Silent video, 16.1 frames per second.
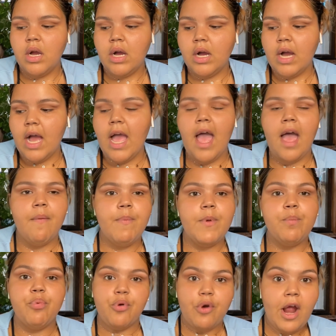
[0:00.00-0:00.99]
have
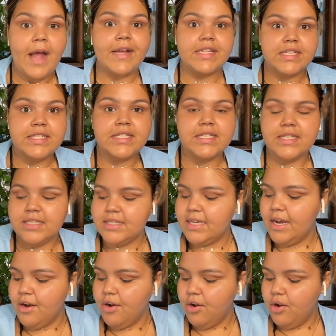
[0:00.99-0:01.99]
been practicing
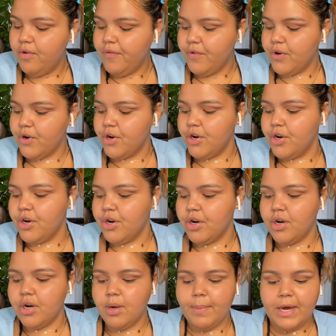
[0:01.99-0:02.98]
tarot
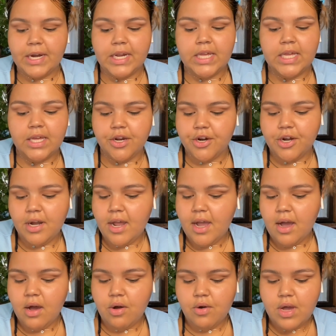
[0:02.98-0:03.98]
for about a year
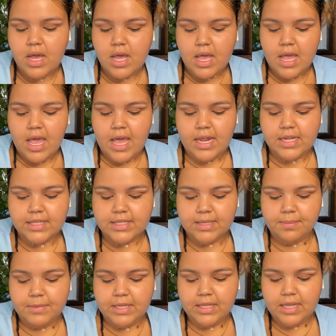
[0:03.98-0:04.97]
now, and it's
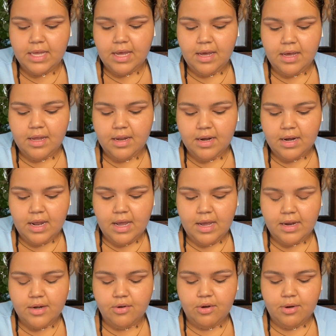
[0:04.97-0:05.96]
something that
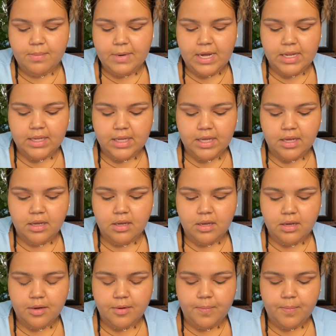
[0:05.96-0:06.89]
I know I'm not like,